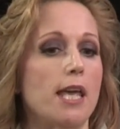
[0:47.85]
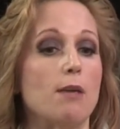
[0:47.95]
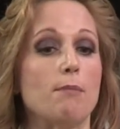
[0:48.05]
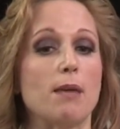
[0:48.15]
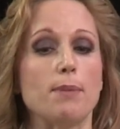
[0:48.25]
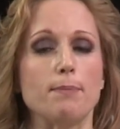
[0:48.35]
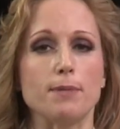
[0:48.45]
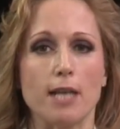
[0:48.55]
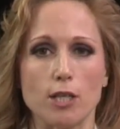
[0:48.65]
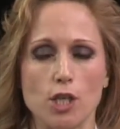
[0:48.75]
it may be
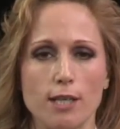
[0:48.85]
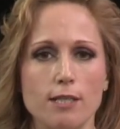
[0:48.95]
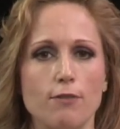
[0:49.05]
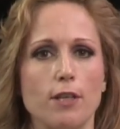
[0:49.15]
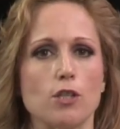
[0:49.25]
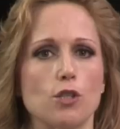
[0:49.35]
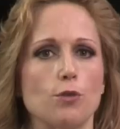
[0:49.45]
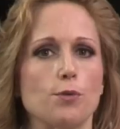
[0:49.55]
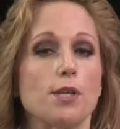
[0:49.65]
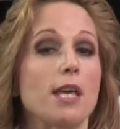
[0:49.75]
digestive
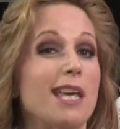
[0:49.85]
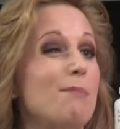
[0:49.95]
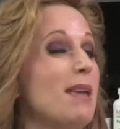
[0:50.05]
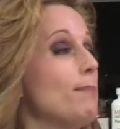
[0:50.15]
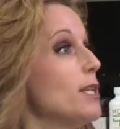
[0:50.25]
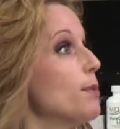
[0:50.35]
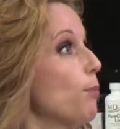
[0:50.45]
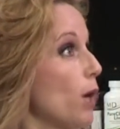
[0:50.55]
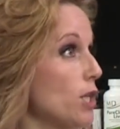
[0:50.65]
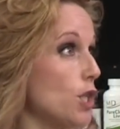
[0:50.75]
issues, it may be
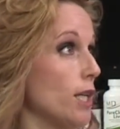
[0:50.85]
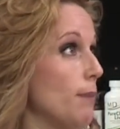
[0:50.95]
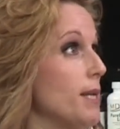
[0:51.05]
depression.